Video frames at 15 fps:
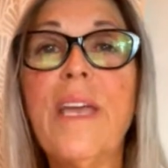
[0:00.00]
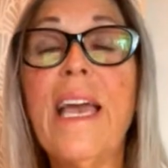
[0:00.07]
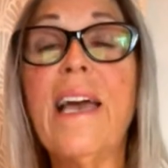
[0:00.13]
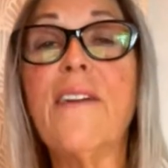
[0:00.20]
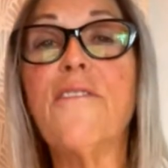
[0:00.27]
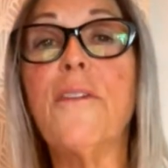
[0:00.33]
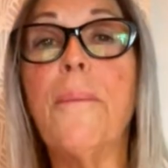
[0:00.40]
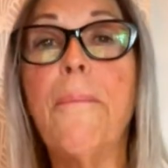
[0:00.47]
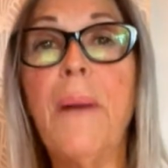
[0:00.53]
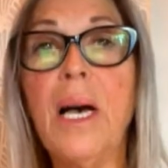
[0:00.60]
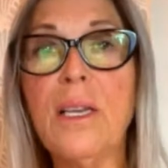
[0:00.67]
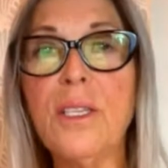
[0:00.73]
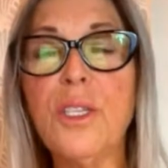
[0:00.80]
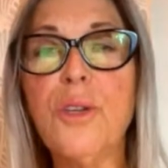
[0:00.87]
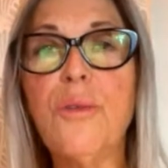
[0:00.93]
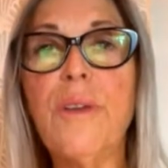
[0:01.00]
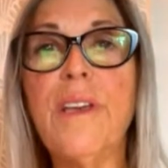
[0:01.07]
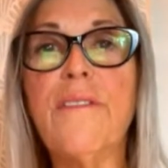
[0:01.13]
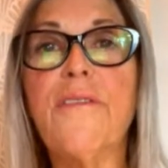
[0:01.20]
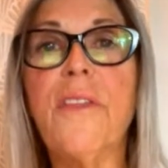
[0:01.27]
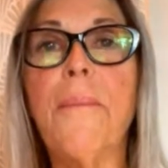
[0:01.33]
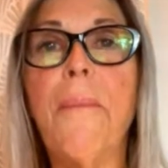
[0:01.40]
have mastery
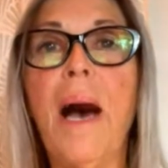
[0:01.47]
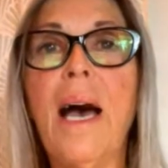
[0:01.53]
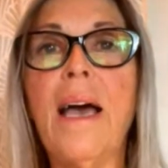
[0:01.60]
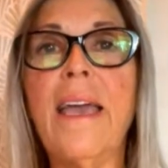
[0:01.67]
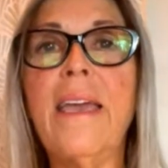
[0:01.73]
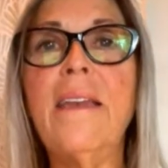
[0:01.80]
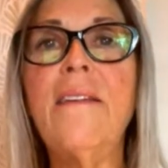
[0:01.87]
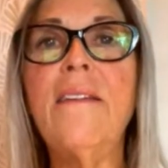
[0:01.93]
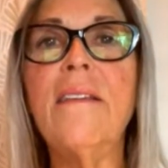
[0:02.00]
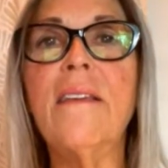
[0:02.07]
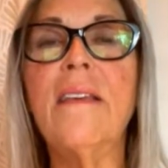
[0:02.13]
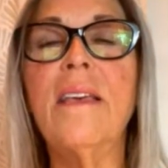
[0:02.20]
of the mind,